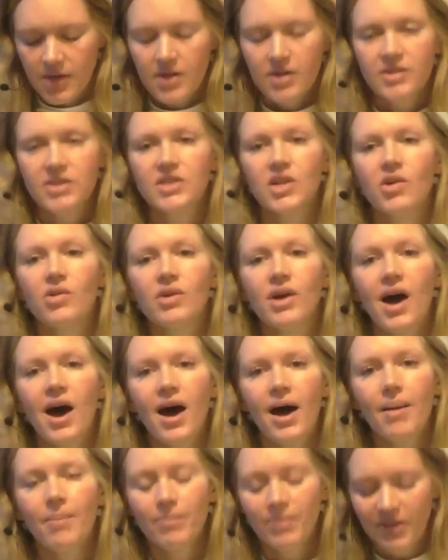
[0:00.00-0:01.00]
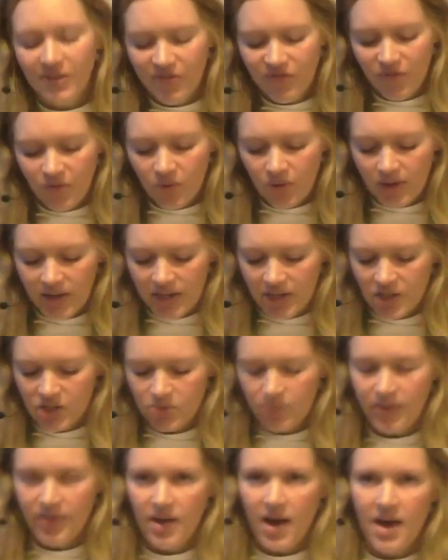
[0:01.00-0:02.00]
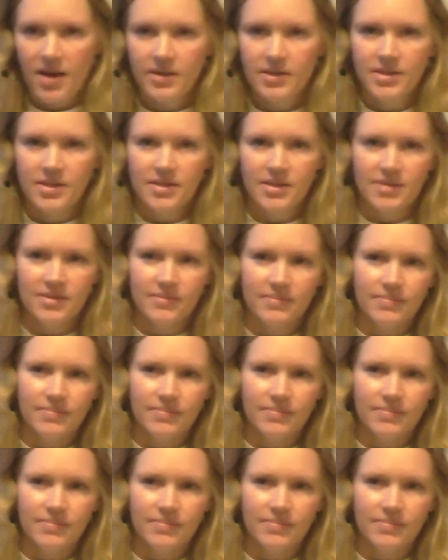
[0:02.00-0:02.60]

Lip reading: So come be foolish with us.